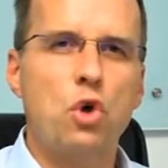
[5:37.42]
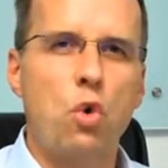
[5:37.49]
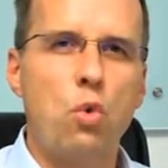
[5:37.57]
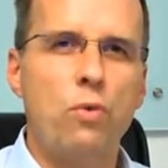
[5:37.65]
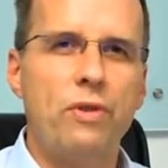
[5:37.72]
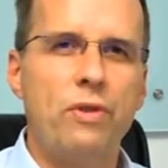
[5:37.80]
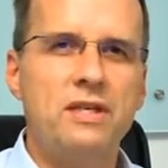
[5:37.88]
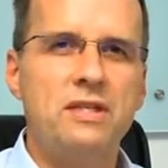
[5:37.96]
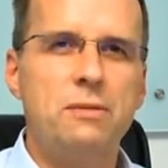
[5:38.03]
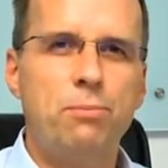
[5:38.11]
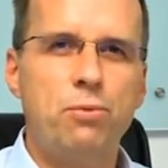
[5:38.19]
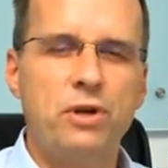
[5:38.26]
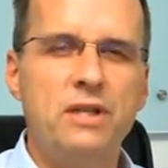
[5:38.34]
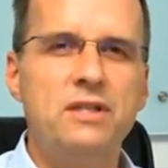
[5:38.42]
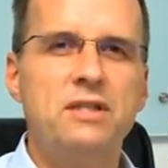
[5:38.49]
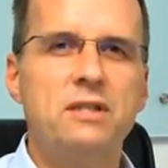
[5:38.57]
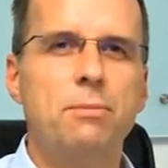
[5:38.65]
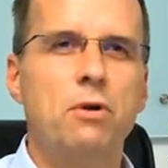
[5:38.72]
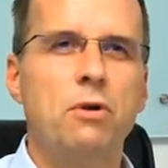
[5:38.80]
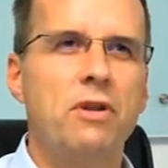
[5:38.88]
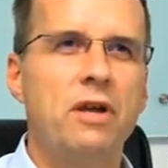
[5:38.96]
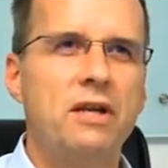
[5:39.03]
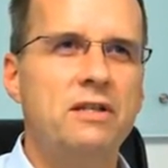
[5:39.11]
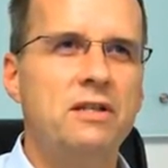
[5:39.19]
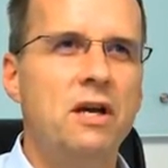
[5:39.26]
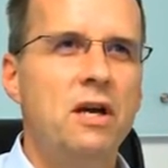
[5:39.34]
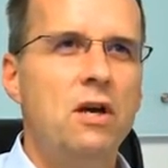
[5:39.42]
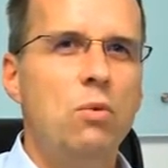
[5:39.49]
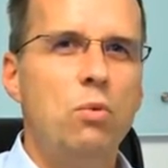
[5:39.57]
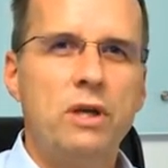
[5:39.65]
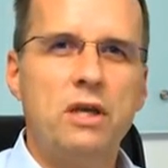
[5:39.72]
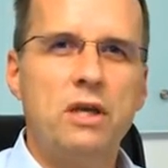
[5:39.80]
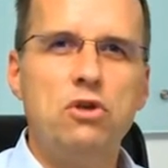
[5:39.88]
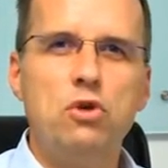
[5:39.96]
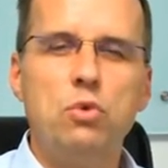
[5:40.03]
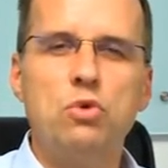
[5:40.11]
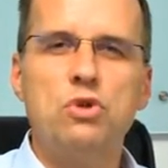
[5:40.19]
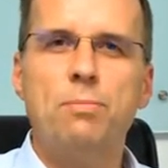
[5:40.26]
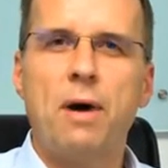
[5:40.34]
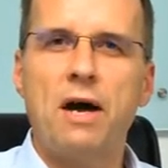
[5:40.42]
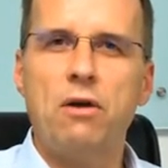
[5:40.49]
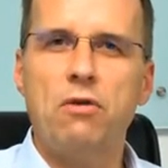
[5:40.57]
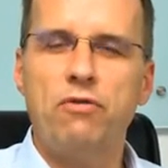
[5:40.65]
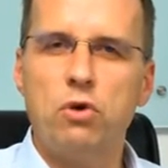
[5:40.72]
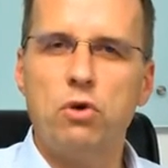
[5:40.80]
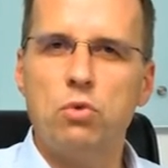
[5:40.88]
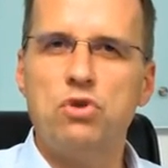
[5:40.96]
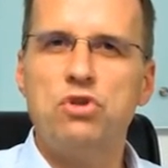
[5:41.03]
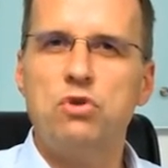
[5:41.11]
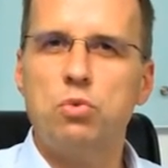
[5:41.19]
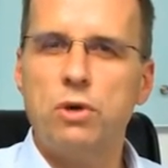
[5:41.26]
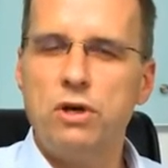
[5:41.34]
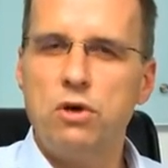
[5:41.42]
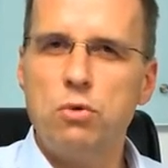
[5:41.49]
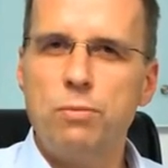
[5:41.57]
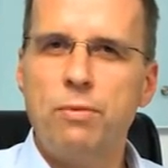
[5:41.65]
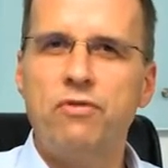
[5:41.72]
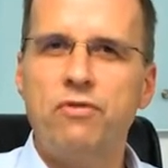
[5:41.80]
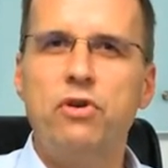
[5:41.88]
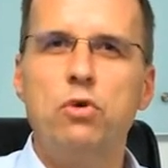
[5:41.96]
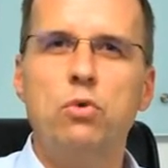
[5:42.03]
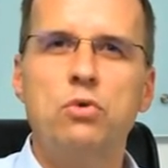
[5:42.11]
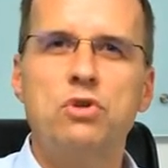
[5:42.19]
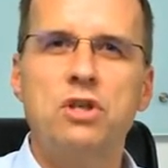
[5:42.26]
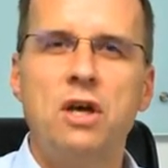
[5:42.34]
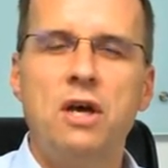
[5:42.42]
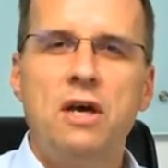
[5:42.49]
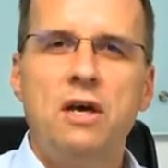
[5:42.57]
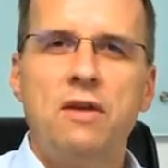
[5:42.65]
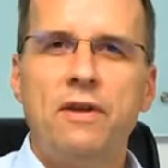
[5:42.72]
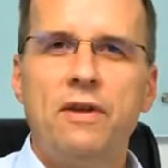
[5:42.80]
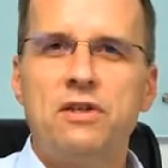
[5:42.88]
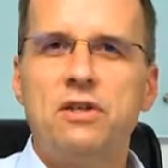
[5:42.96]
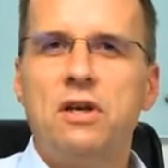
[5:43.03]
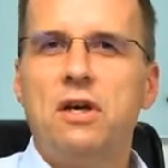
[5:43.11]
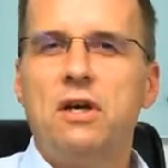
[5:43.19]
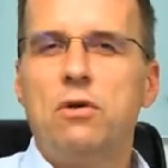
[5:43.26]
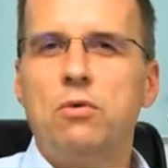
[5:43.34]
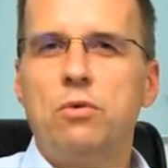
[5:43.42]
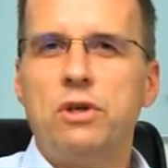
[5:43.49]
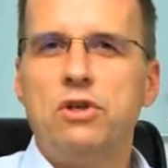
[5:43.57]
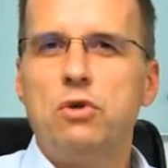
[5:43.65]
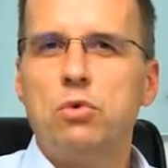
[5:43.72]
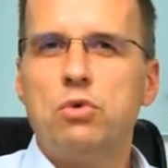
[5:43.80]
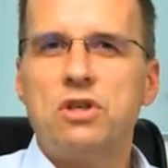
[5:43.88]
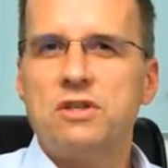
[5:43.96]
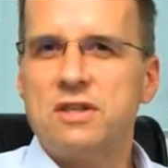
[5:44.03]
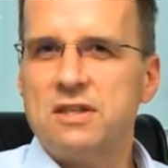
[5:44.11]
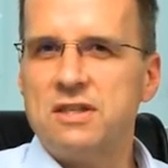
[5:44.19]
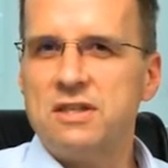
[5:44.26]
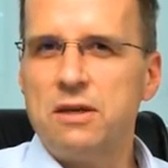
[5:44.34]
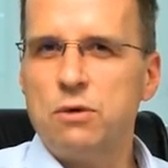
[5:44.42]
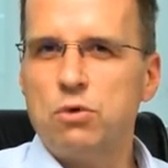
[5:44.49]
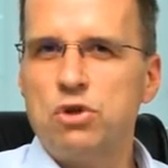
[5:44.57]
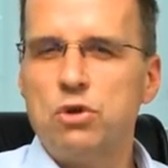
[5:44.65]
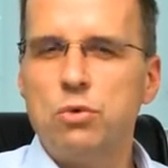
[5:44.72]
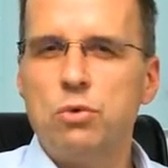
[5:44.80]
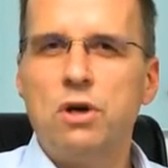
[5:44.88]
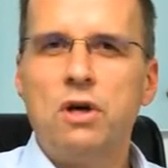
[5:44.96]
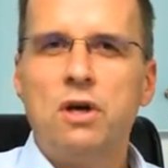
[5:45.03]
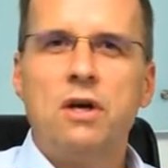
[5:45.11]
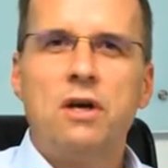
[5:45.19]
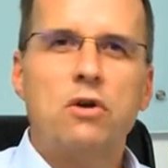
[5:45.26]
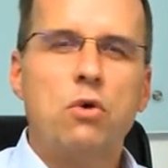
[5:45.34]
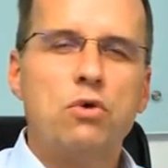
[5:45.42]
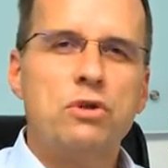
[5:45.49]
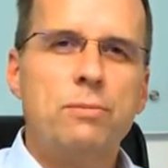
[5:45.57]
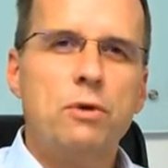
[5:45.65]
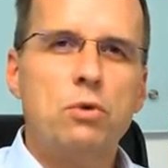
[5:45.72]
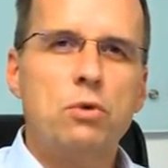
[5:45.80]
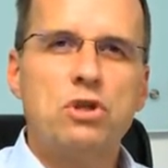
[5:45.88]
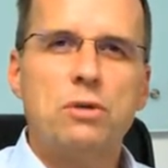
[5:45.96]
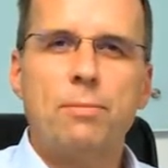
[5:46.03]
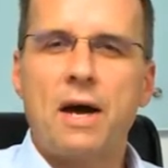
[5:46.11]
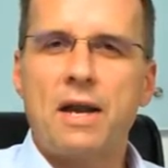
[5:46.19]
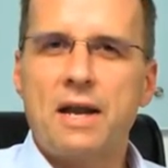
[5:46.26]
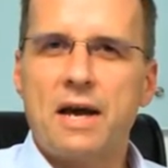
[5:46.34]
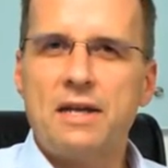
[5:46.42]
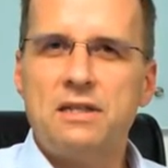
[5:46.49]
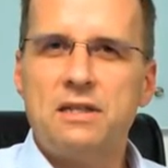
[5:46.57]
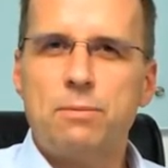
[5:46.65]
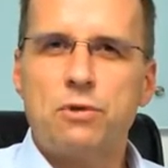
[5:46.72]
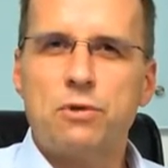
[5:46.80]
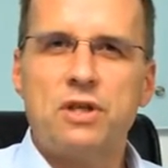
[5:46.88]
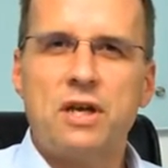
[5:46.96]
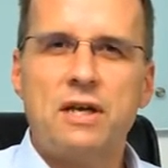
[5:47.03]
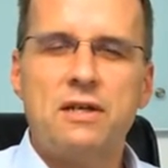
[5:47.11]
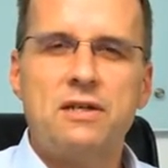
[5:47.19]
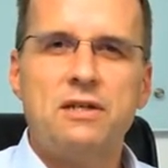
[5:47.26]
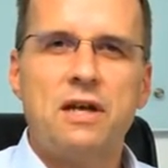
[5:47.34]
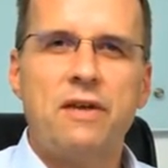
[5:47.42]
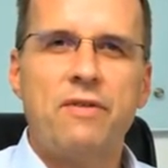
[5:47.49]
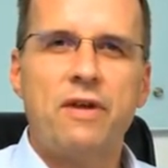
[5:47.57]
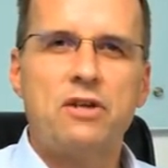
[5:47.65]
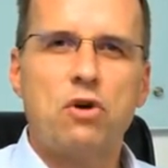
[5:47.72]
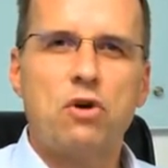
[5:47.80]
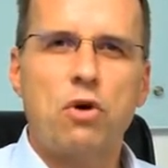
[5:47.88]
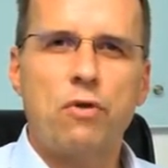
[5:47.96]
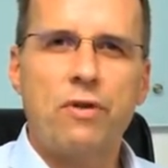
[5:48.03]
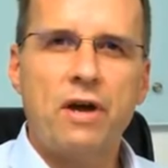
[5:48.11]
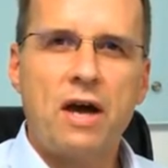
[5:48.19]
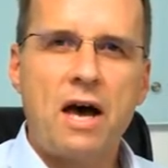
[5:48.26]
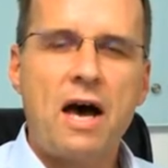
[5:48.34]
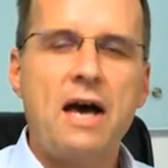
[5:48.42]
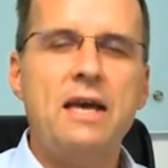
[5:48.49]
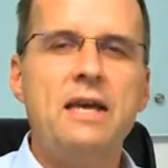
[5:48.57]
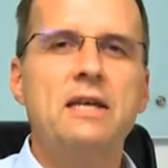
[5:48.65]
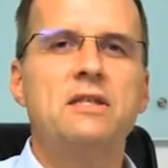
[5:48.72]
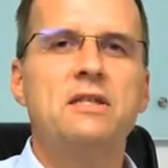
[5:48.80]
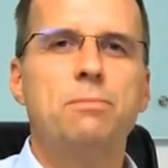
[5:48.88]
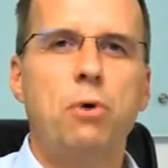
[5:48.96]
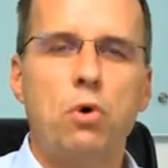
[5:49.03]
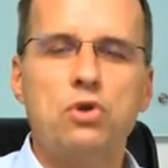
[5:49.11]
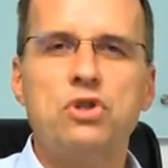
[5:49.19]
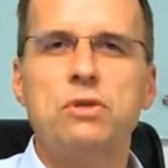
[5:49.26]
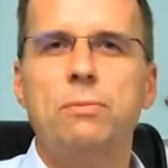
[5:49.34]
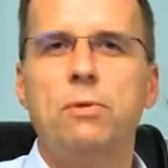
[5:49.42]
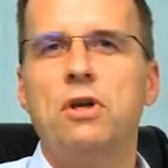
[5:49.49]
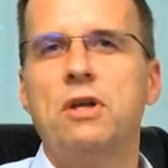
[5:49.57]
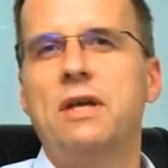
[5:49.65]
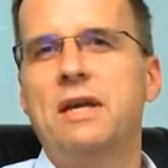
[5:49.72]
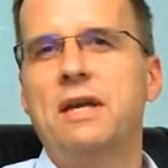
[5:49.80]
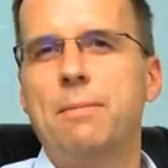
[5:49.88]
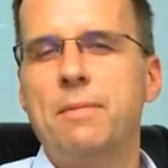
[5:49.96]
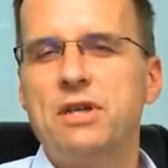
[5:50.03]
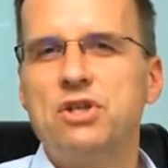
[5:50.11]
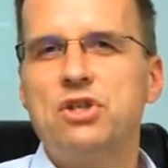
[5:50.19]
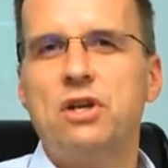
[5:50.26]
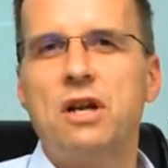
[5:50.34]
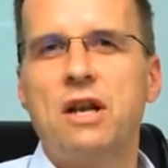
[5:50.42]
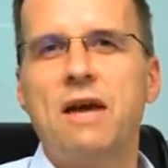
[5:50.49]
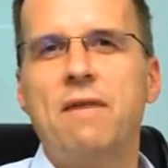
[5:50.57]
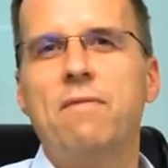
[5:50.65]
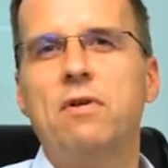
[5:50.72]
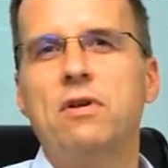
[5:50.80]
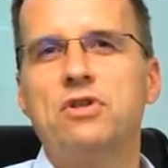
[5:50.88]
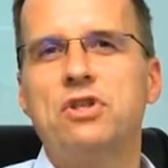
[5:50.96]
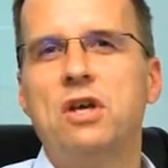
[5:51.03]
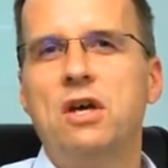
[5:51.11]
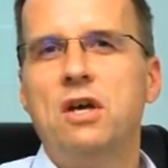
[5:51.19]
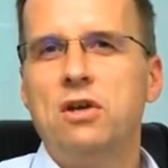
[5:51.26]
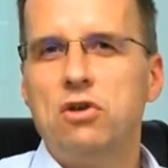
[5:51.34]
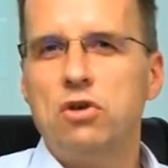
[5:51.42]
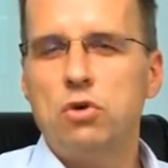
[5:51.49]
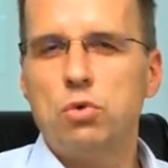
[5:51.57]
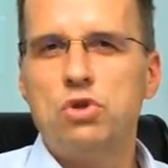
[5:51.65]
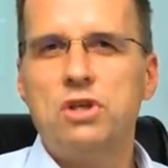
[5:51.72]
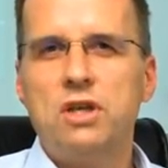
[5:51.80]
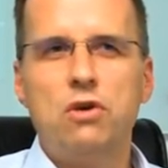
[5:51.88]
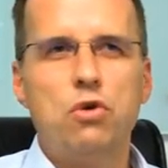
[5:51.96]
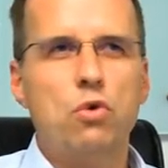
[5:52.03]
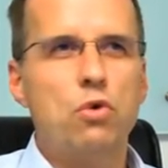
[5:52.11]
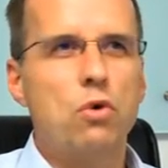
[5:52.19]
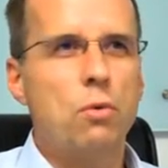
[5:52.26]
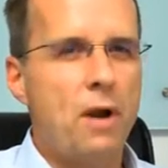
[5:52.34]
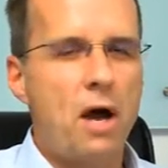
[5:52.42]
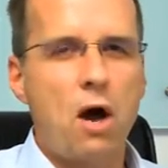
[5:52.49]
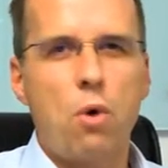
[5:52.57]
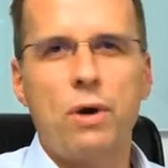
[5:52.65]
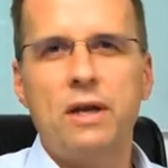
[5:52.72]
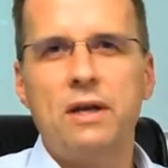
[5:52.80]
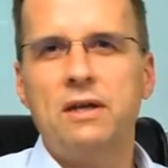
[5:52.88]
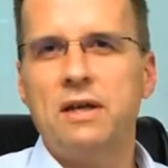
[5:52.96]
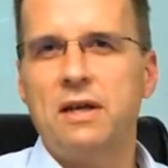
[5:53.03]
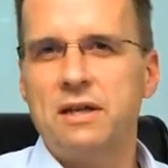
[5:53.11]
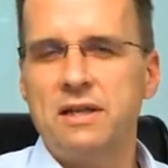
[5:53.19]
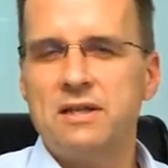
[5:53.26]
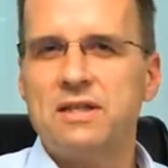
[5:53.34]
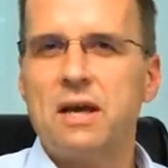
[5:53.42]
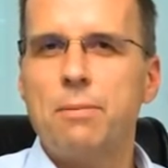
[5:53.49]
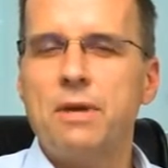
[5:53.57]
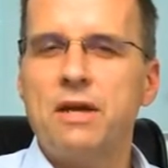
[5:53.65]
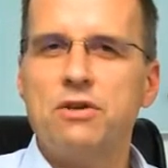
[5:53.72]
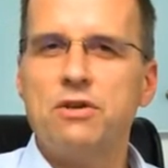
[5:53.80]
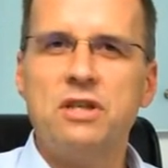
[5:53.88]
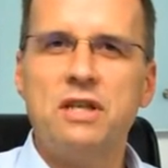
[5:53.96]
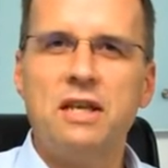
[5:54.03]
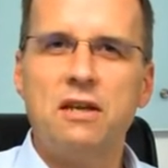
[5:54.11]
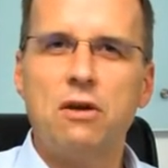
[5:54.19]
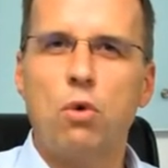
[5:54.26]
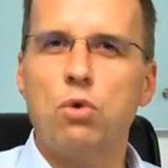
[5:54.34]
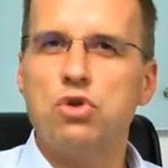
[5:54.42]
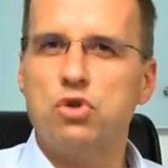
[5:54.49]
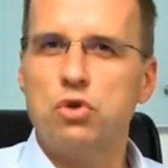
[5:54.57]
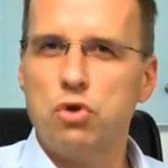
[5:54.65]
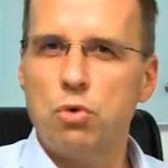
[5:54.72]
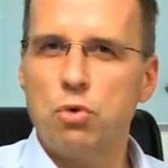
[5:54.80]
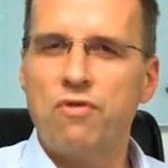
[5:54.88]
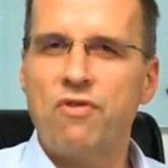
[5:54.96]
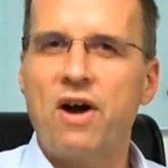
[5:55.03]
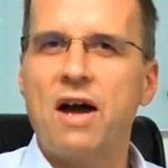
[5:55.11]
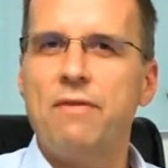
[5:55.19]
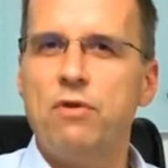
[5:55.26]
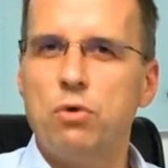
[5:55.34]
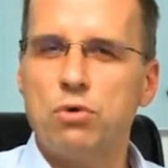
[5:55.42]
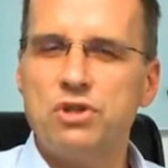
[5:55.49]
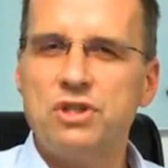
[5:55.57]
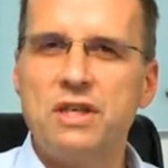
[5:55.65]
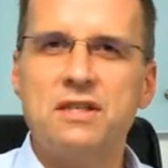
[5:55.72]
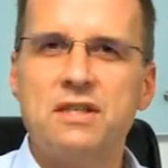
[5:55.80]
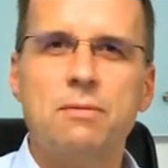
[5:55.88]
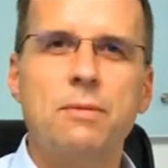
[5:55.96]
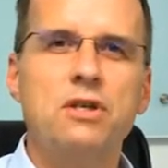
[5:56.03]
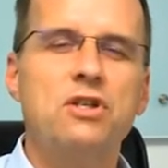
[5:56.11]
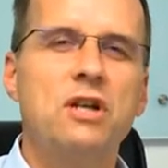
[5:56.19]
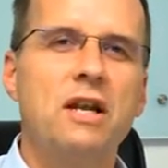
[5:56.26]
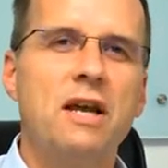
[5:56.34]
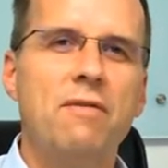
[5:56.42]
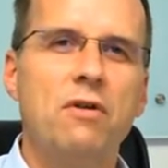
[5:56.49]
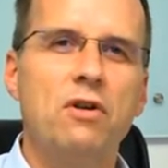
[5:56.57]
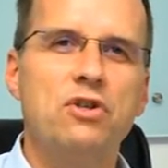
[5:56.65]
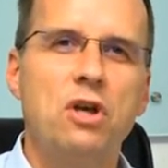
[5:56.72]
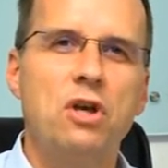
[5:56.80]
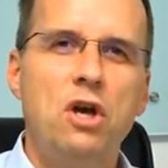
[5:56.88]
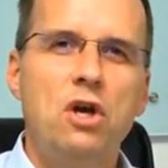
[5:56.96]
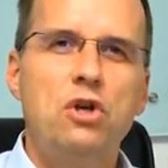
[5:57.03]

show this principle that we can use biofuels, renewable fuels that reduces the CO2 contribution by 90% and that are on the highest possible emission levels used in Europe now and, and in some years in India also Euro 5, Euro 6 emission levels,